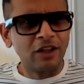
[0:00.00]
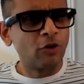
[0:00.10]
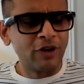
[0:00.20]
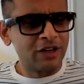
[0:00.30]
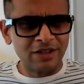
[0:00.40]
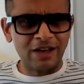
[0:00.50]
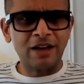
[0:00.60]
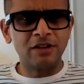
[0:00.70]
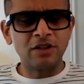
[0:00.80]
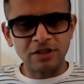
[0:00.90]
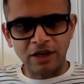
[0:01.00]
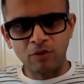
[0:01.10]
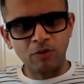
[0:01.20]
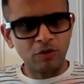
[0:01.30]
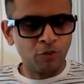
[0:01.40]
Think of it as the analogy as
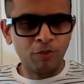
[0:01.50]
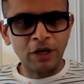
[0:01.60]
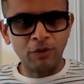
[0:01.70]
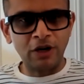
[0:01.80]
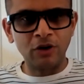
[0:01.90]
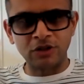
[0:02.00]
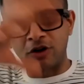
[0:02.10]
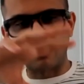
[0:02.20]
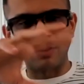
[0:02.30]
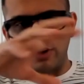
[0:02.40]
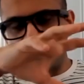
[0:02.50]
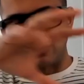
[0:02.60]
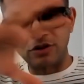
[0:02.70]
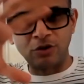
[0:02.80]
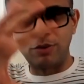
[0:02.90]
like you build windows, on top of
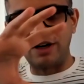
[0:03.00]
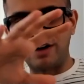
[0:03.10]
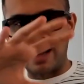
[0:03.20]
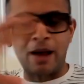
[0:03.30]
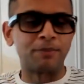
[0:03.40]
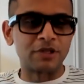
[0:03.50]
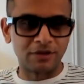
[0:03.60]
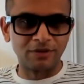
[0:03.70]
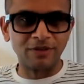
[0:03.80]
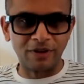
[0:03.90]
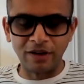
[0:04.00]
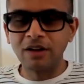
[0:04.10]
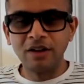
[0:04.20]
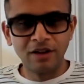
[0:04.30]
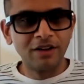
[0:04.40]
windows, you build apps, right?